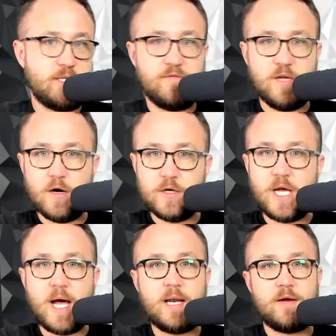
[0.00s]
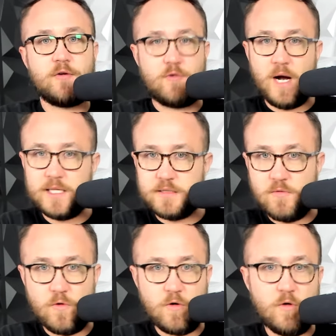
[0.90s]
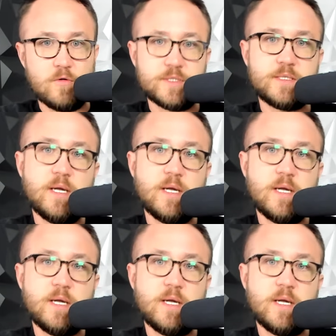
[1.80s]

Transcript: in VRChat and Horizon Worlds